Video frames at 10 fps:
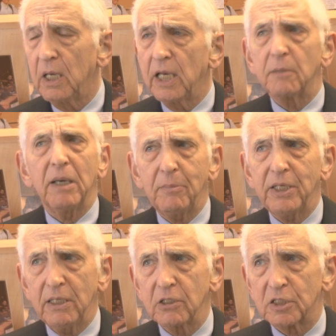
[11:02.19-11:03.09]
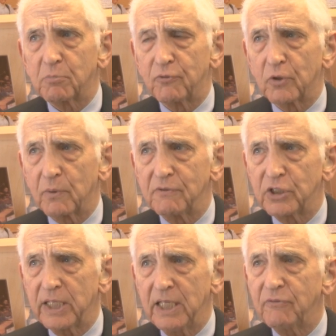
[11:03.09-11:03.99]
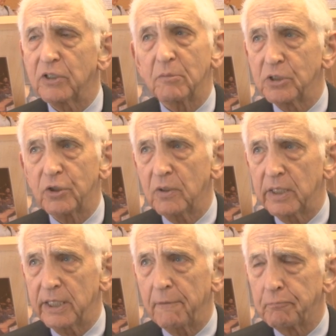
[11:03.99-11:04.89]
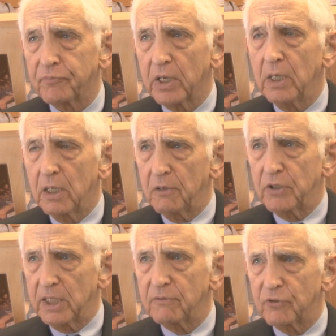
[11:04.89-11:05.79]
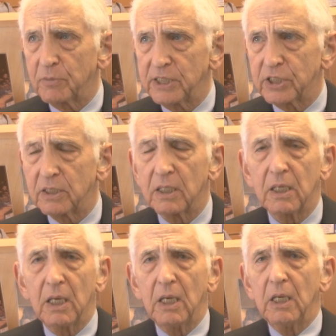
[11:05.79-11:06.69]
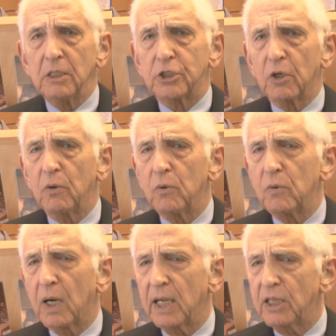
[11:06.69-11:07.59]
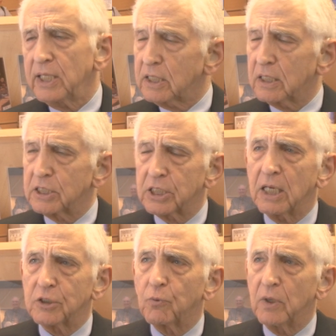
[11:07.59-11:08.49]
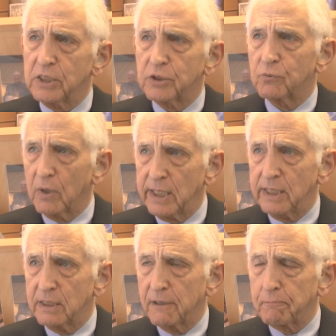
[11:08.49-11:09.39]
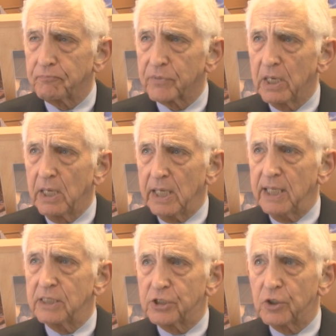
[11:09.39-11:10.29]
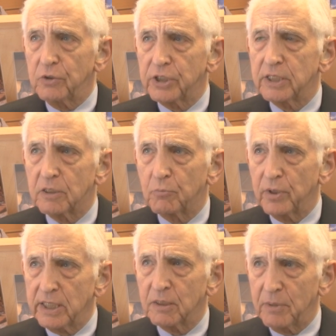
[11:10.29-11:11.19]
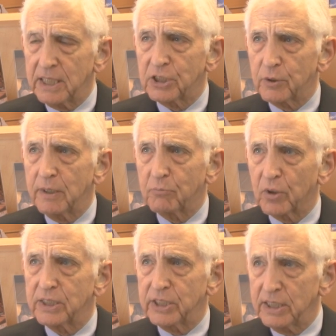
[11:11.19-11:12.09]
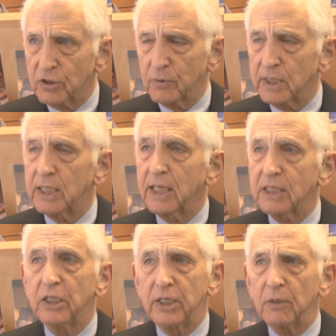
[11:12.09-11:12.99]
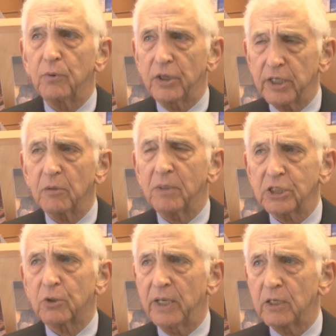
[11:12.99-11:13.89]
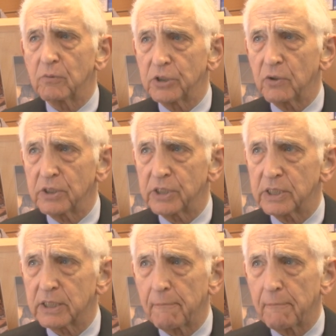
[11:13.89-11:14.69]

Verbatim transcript: It may be years before we've seen even the majority of that information. So I think that Assange was right in choosing to bring the mainstream press into it and let with their much greater resources.